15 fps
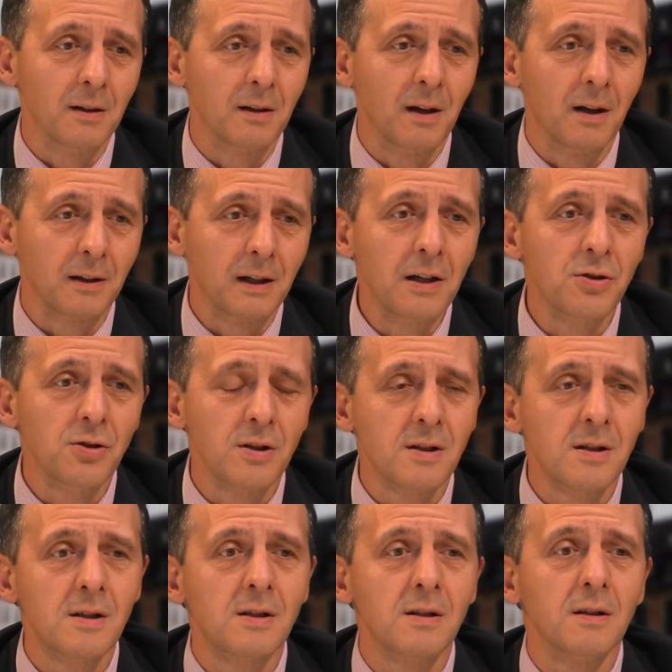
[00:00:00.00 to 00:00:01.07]

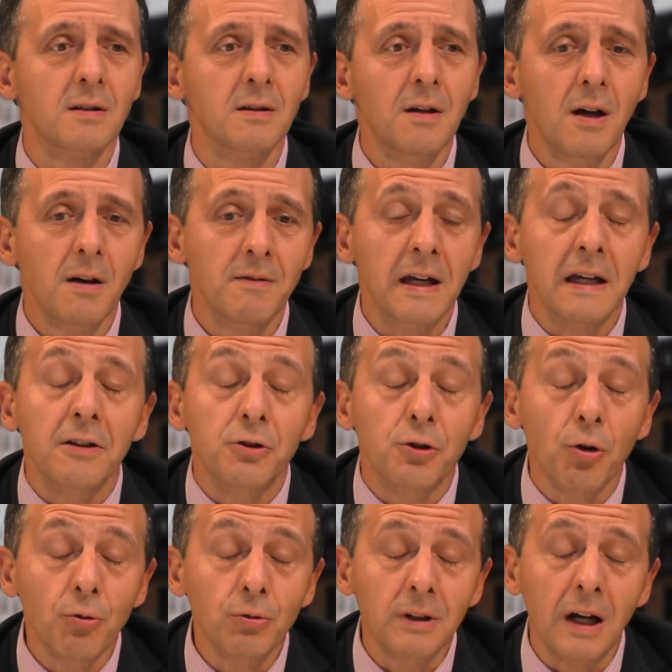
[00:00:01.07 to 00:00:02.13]
occasions, they
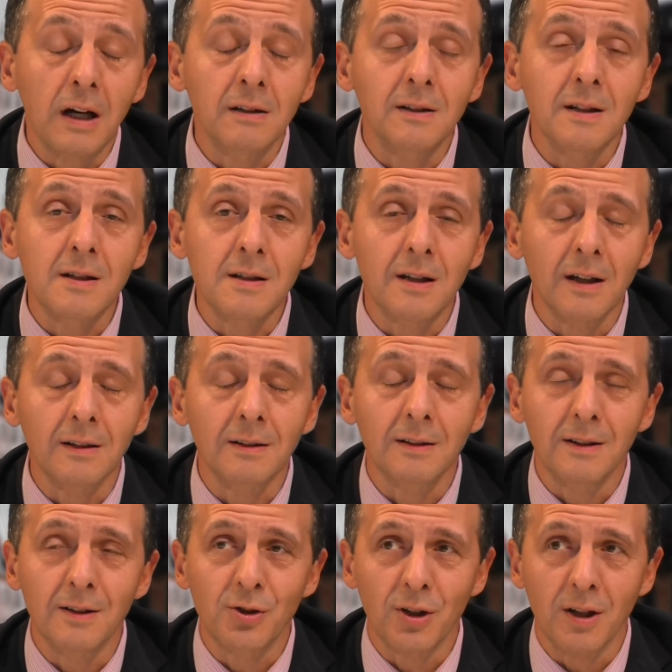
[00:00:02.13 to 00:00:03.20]
don't understand
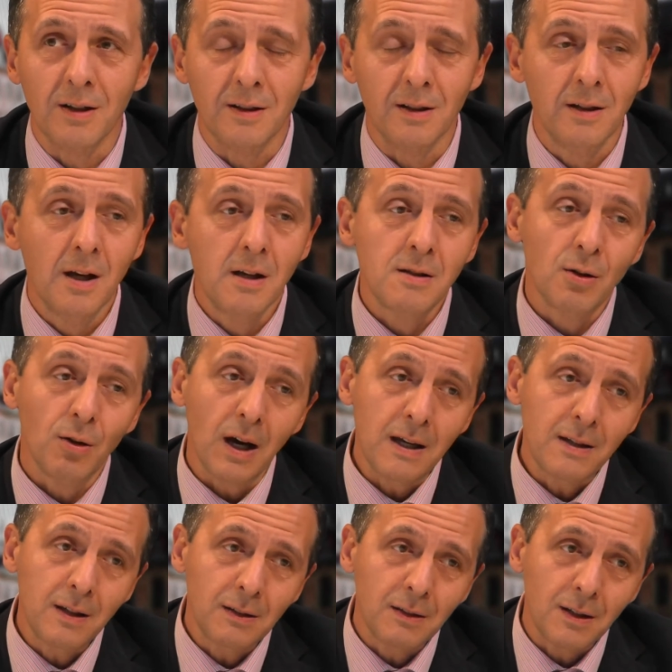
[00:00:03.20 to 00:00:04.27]
each other. So I
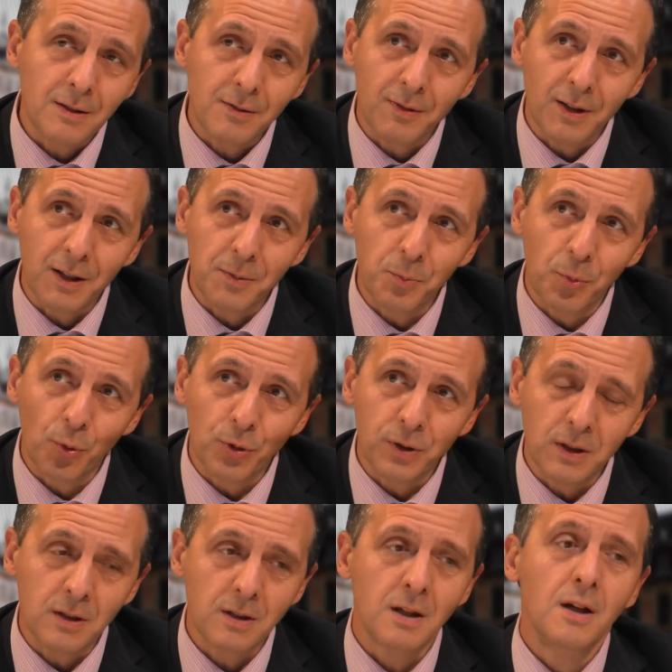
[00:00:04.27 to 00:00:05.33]
think that's very
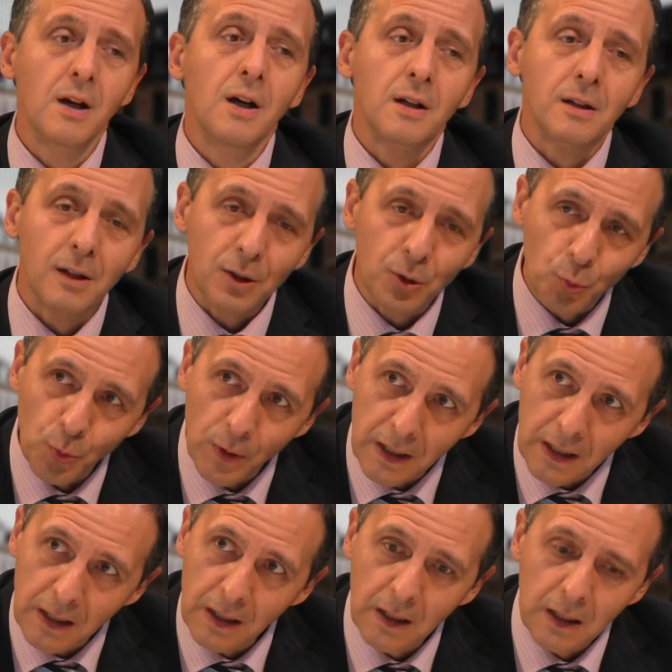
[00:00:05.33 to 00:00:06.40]
important that
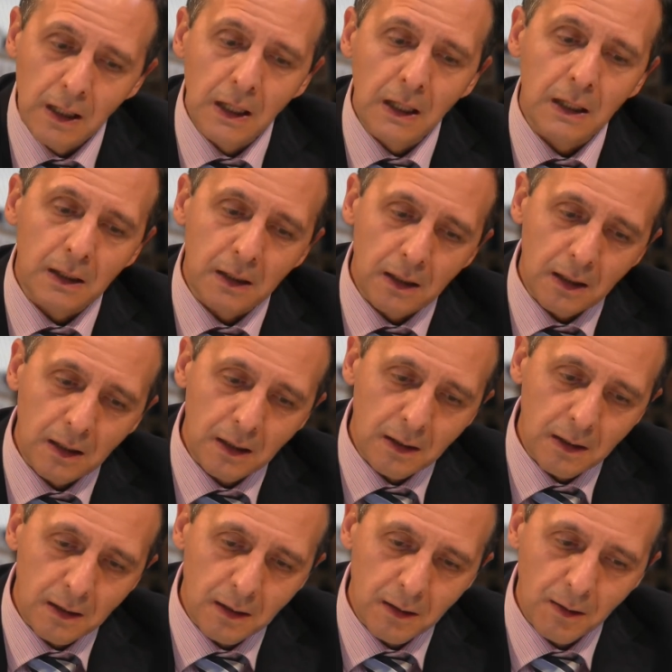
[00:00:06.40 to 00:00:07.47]
we
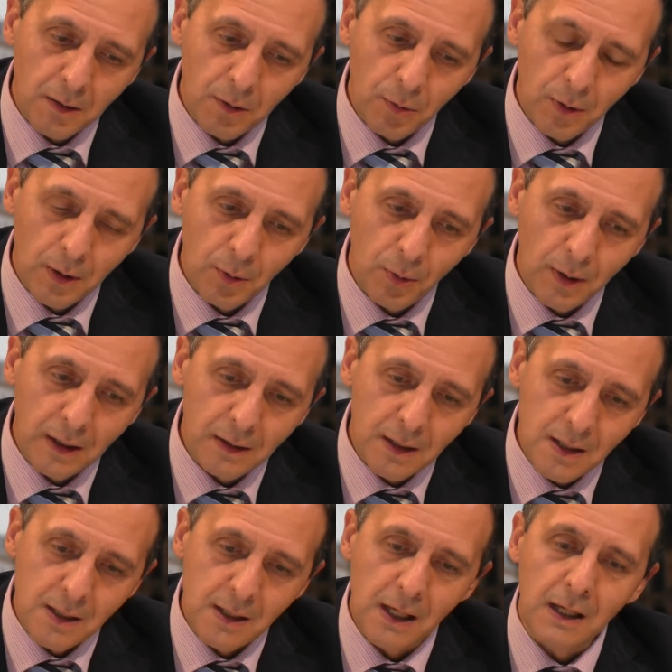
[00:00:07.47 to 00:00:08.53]

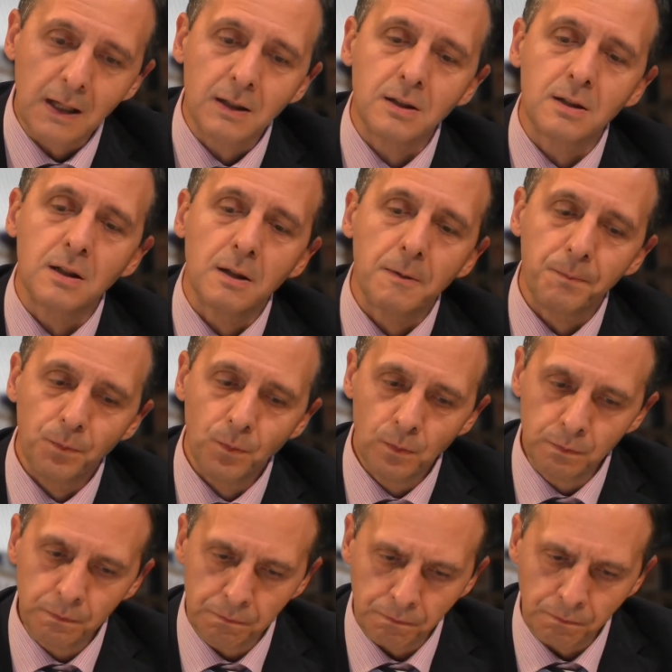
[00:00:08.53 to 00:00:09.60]
understand
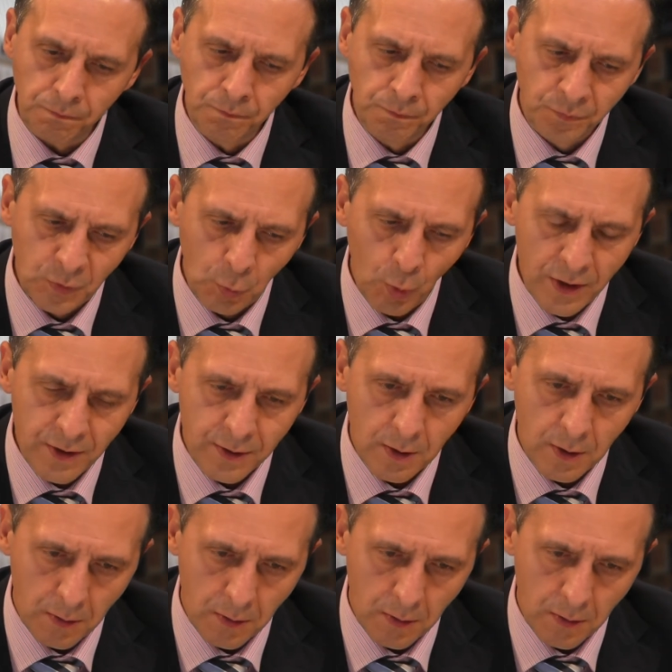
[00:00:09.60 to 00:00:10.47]
what